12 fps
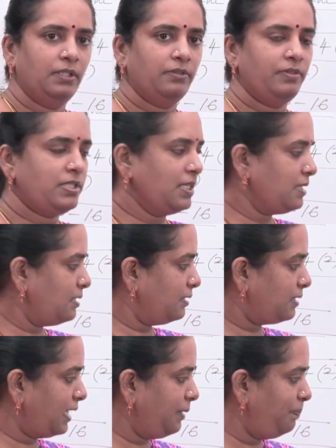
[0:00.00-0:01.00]
which is
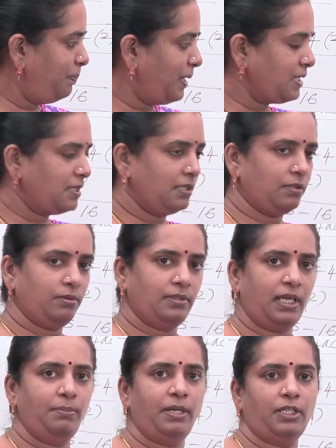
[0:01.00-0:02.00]
3 plus root
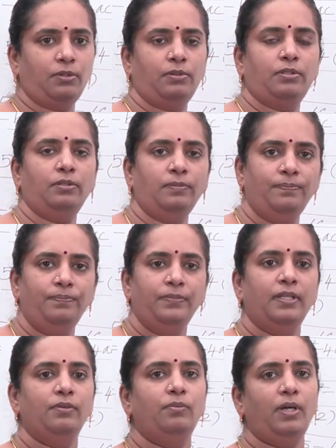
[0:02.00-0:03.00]
3 by root 2,
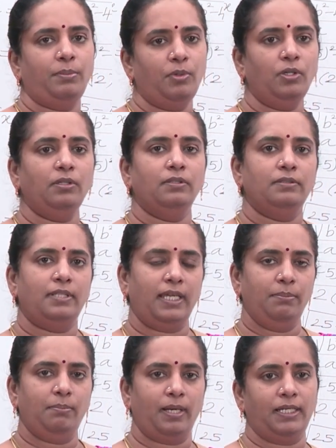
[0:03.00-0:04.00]
one more
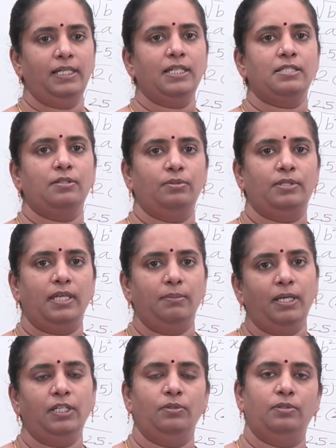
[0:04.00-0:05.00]
3 minus root 3
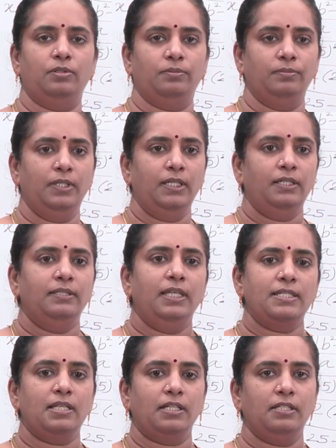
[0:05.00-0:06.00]
by root 2.
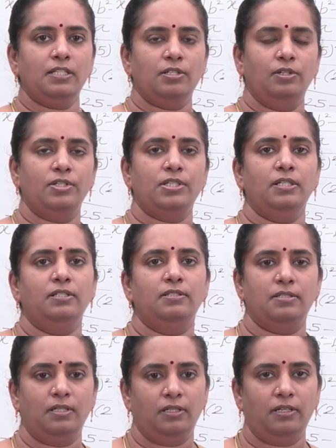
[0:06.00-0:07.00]
These are the
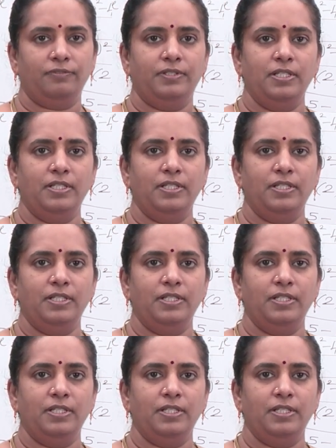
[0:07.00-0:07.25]
solutions of